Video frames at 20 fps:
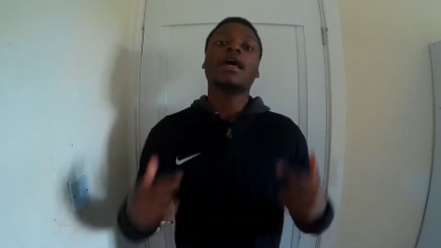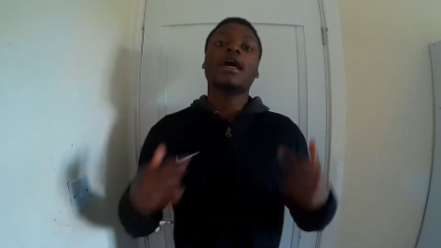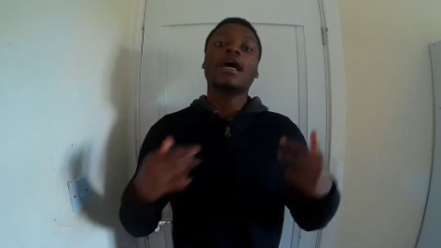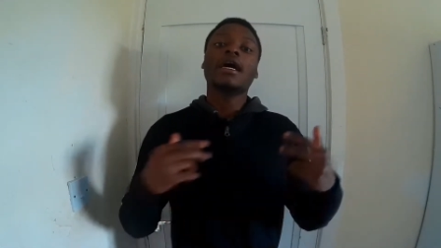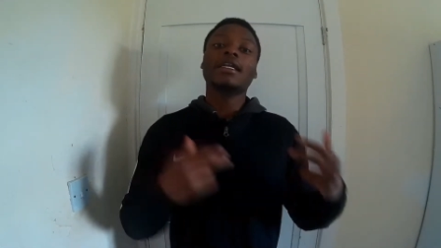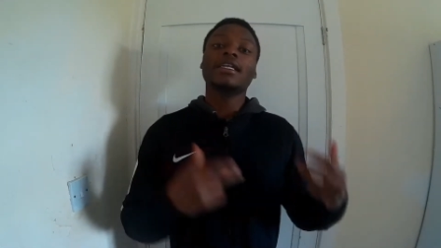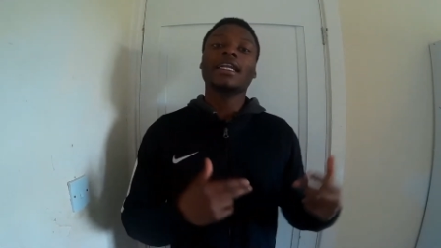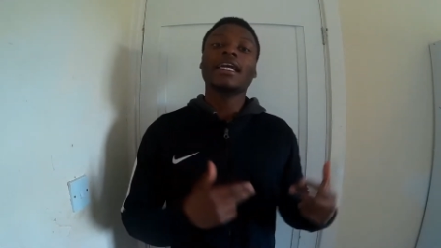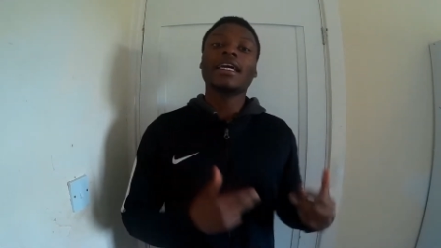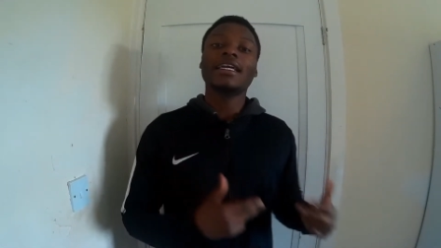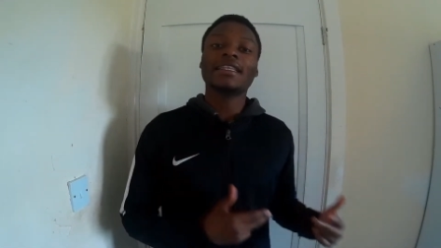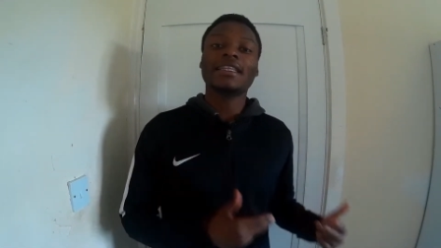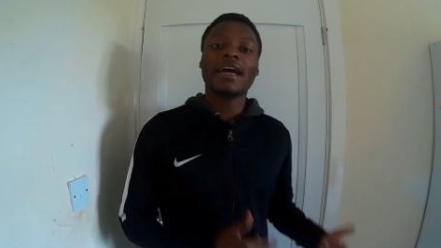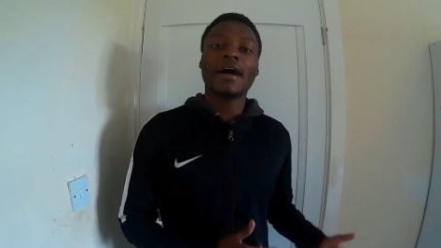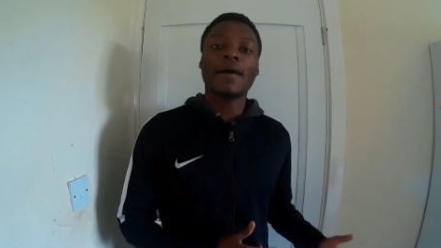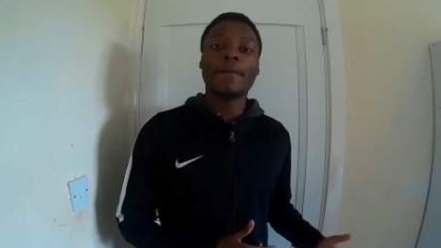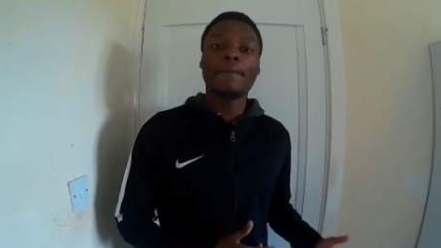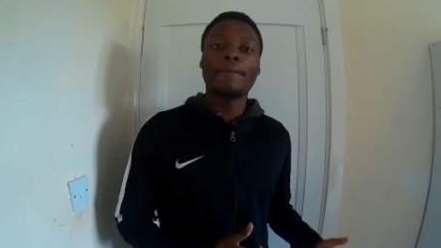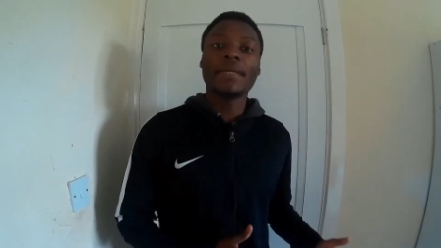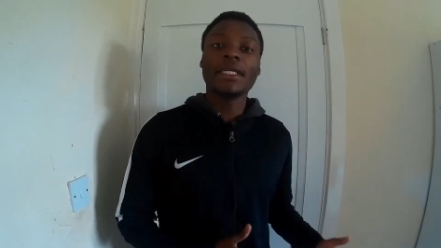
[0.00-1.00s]
and let
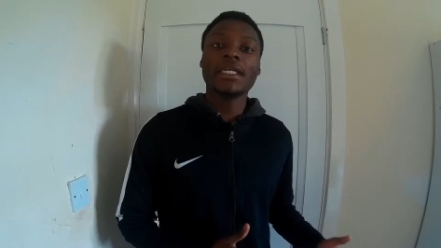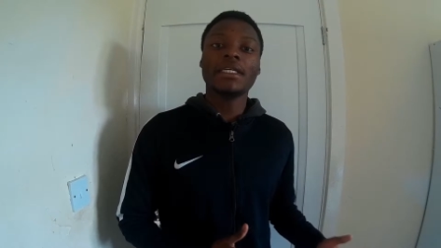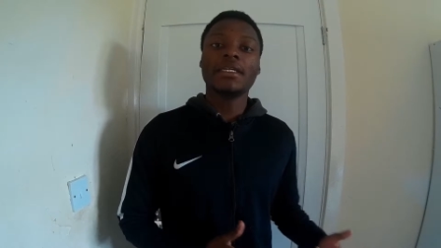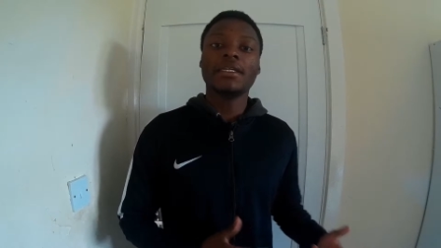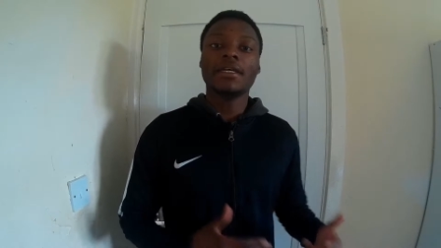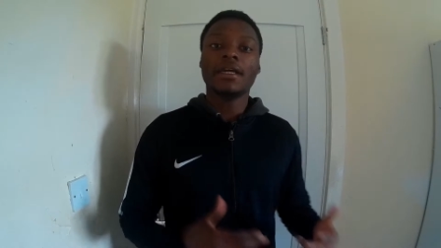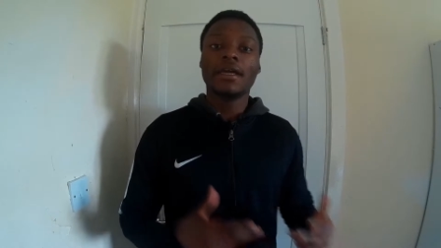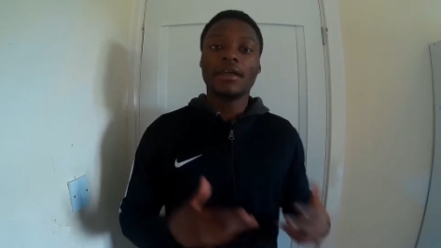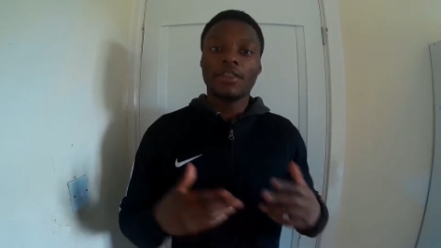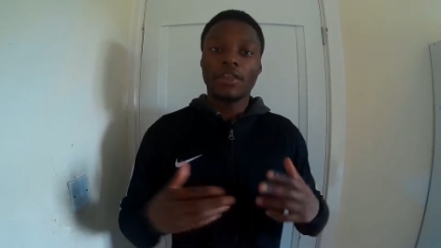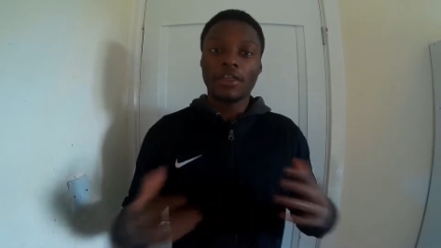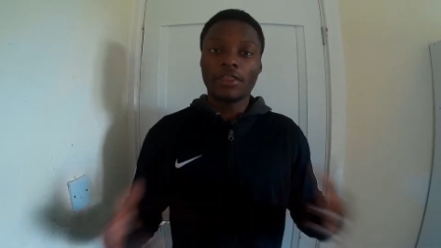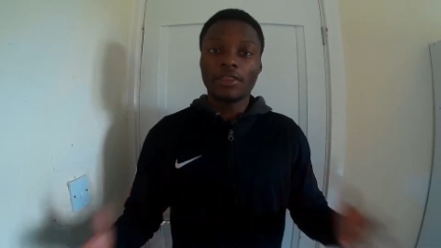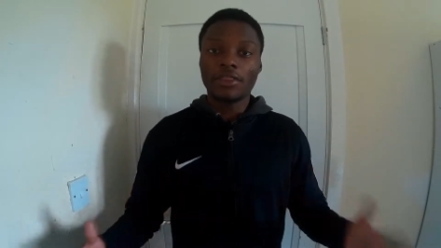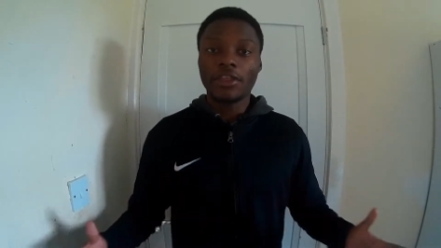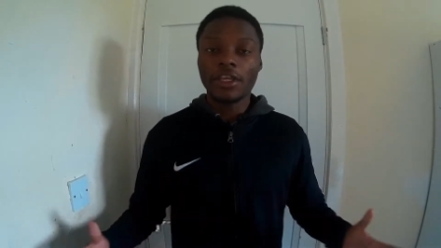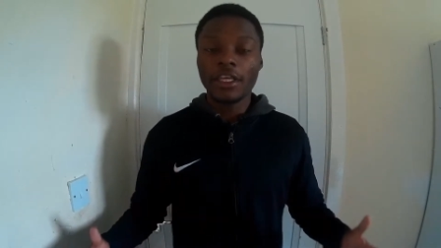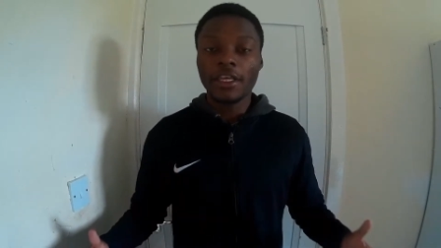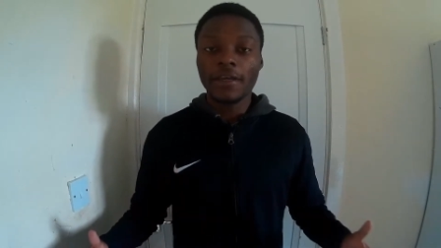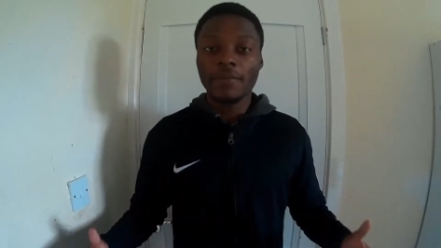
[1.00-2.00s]
that be the
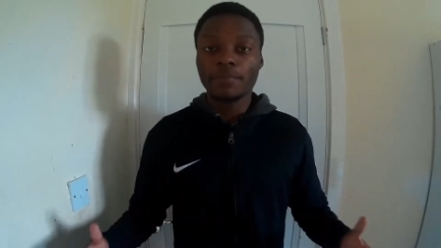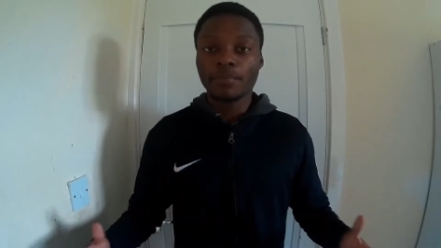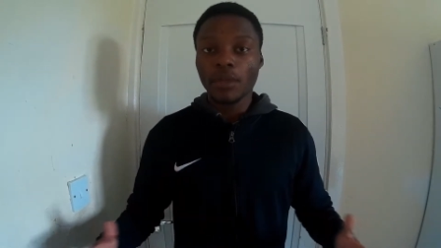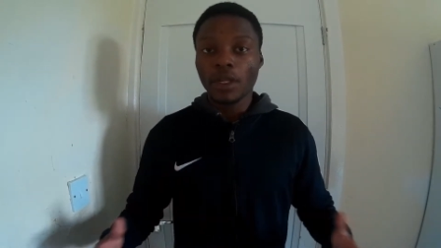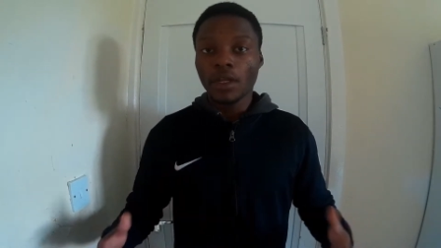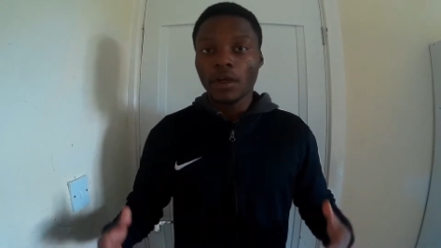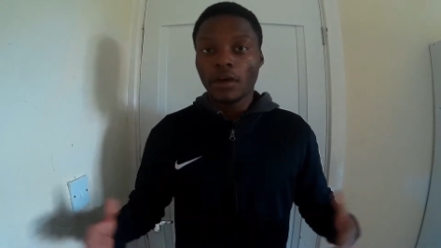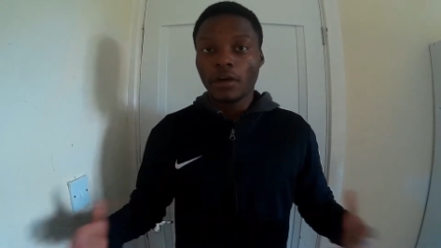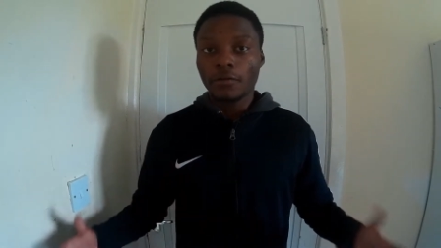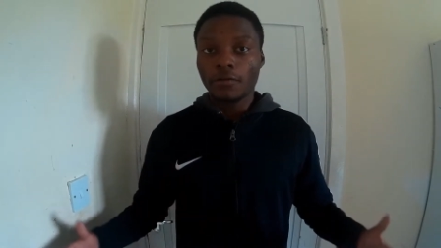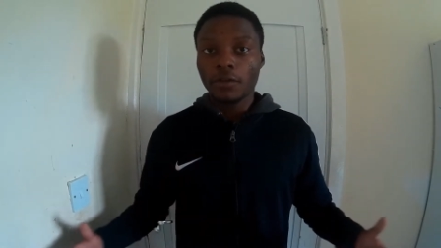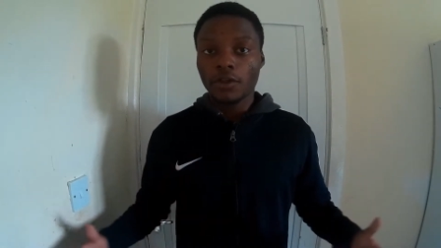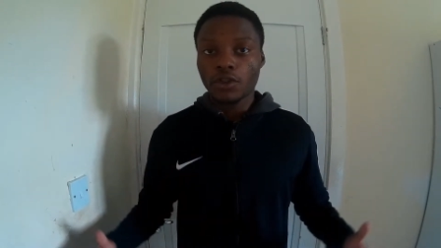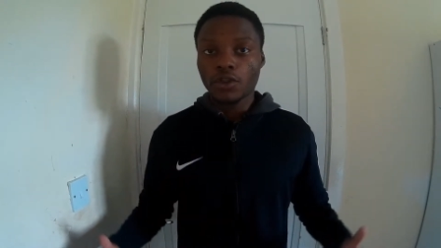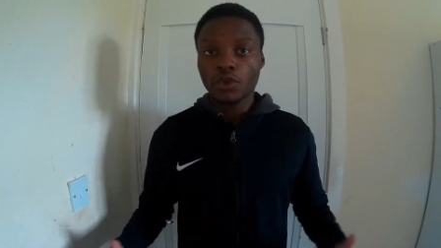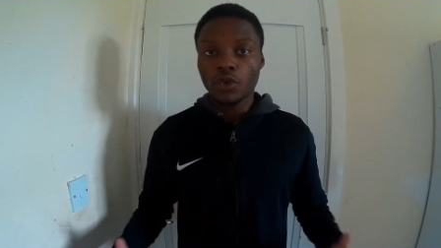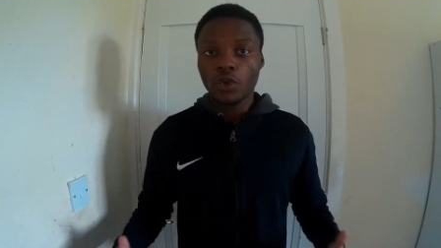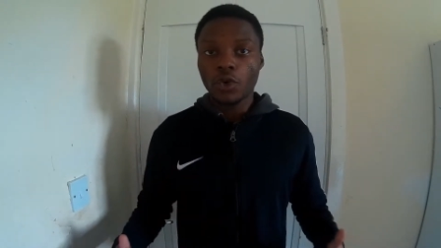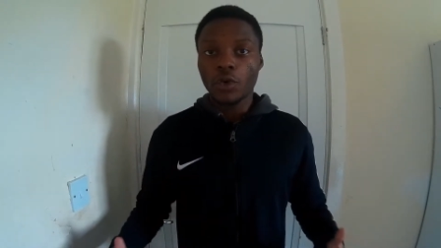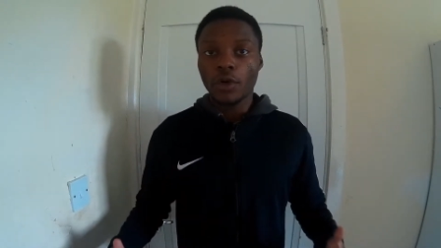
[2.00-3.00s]
theme of your
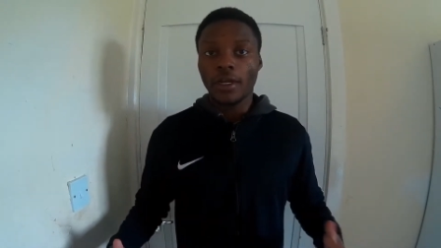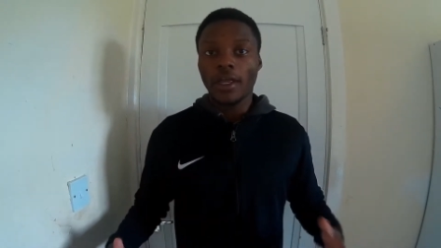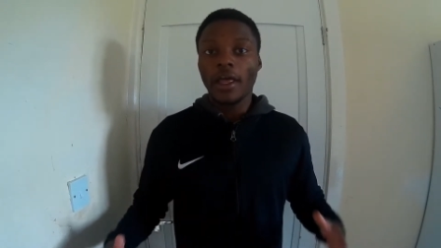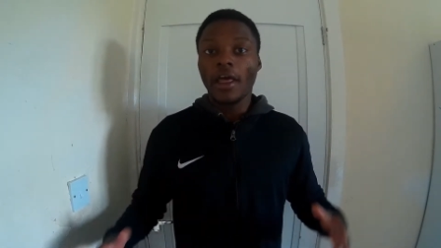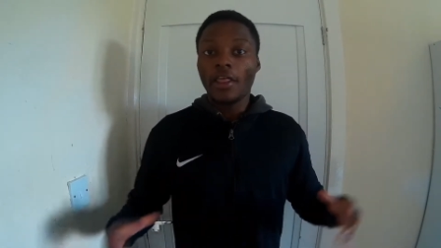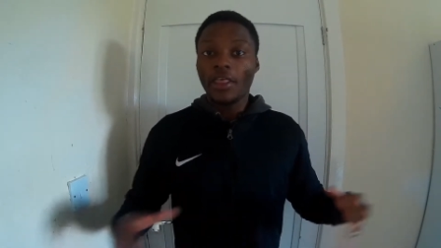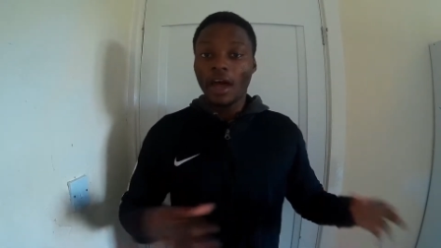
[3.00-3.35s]
story.